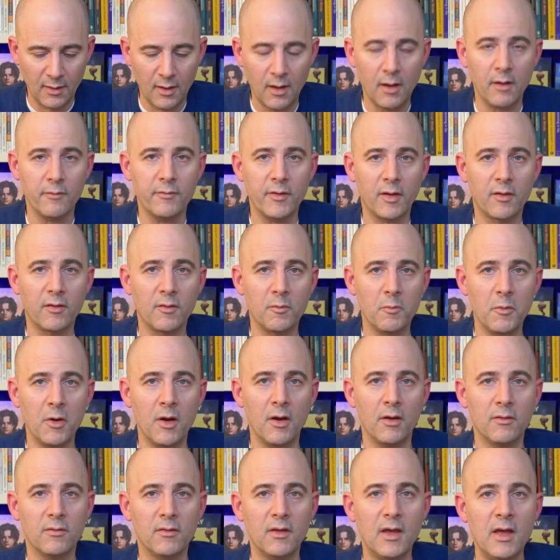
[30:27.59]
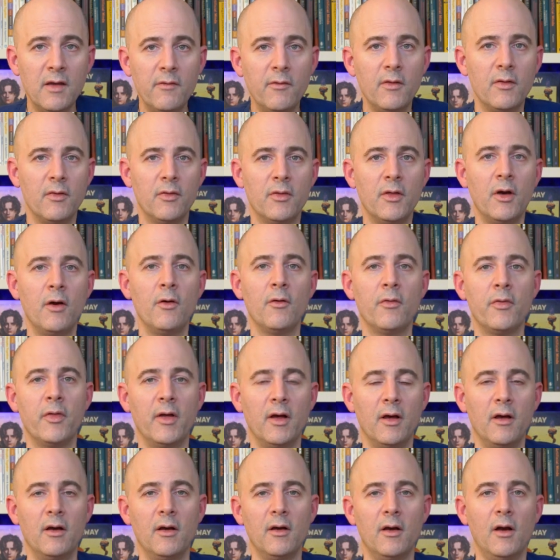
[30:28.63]
of experience, even
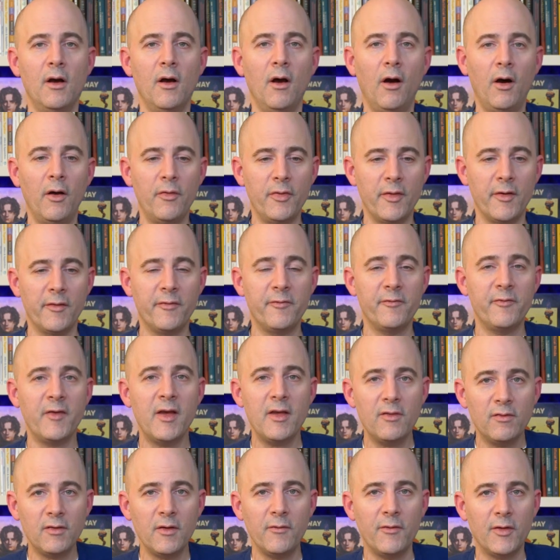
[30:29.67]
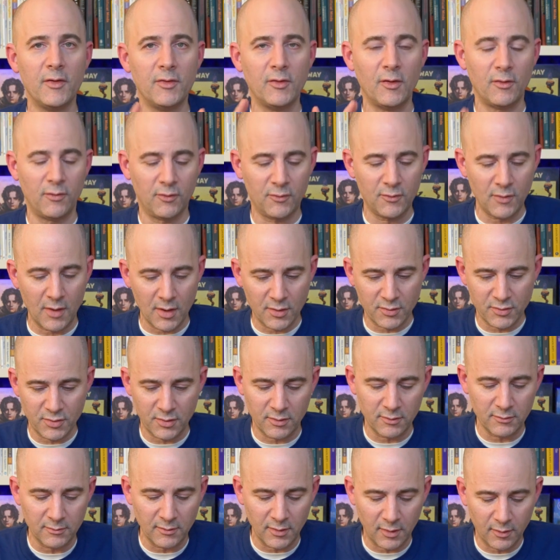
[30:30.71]
though on the face of it, the
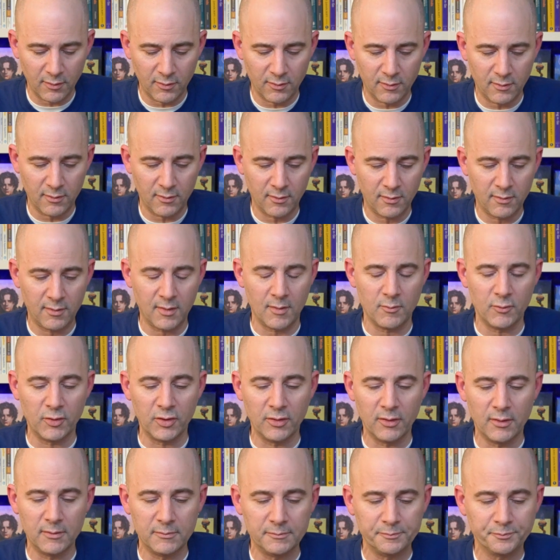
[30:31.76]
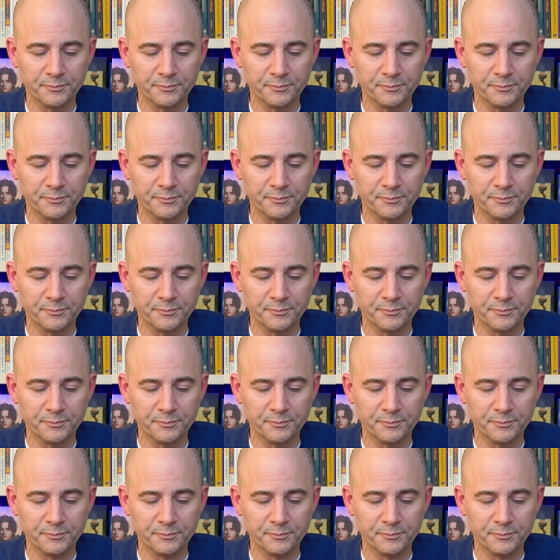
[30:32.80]
structure looks similar.